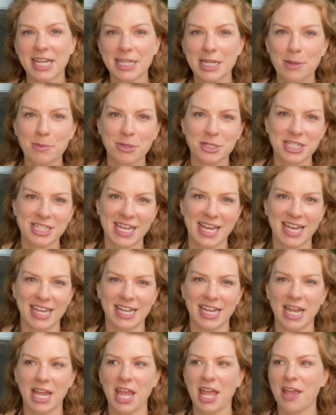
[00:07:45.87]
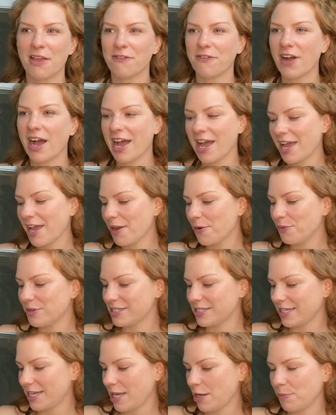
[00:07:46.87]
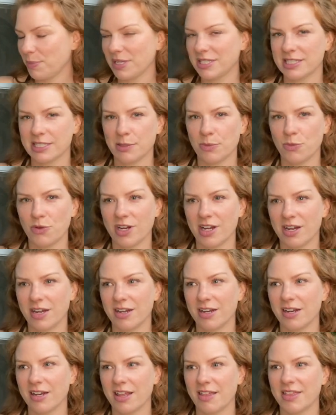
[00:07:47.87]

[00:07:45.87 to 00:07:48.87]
number 10, if I was camping somewhere